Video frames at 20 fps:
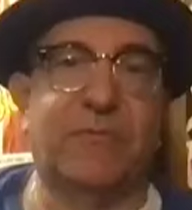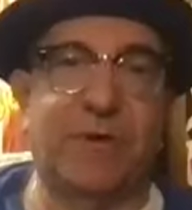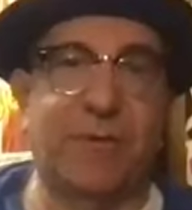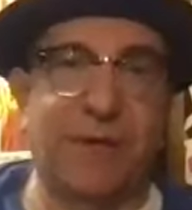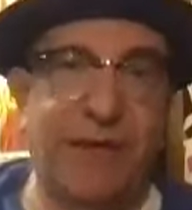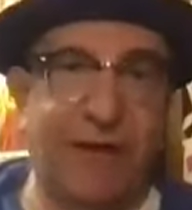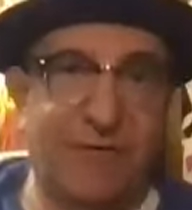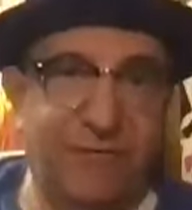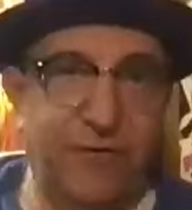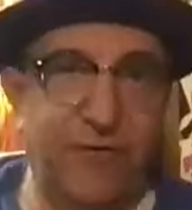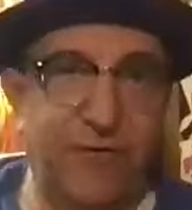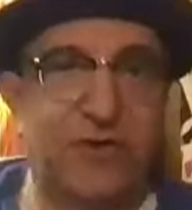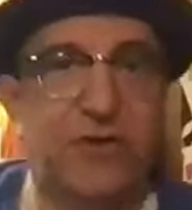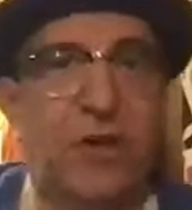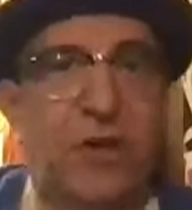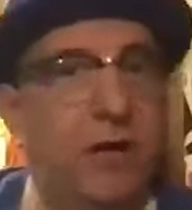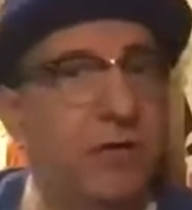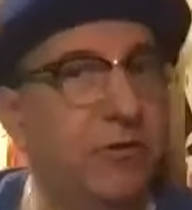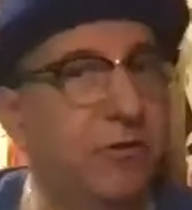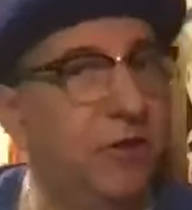But when I first
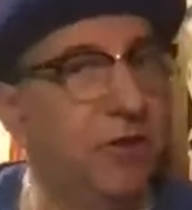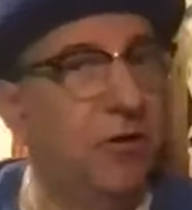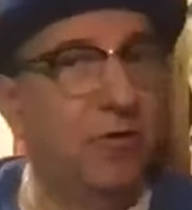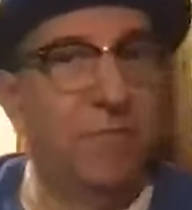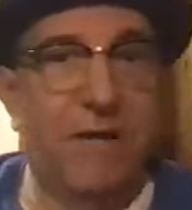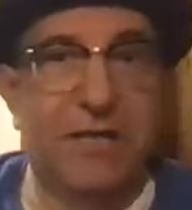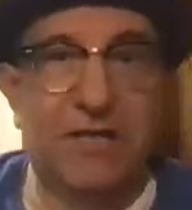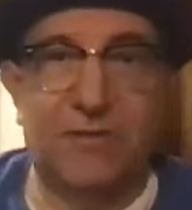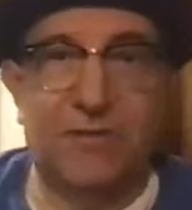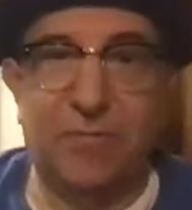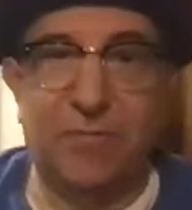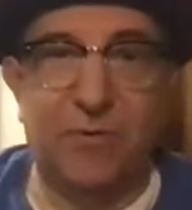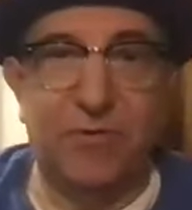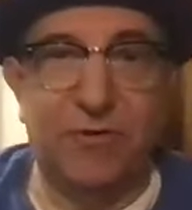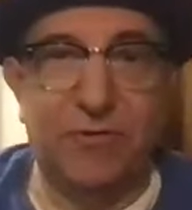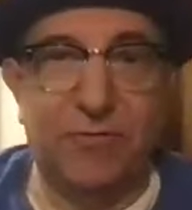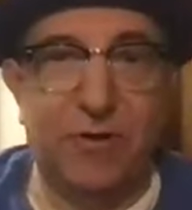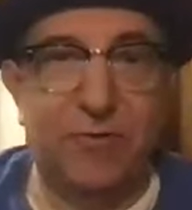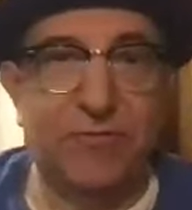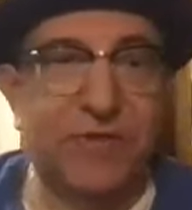started, you don't mess with
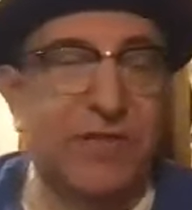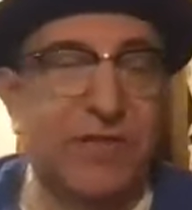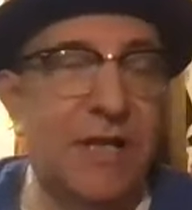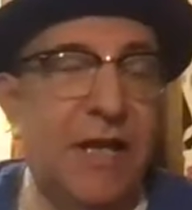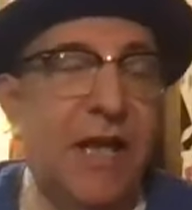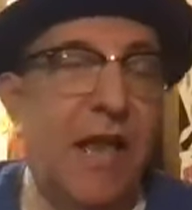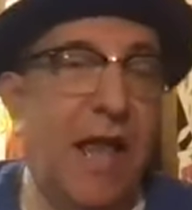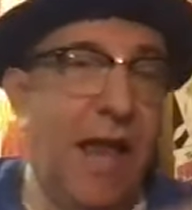pull quotes,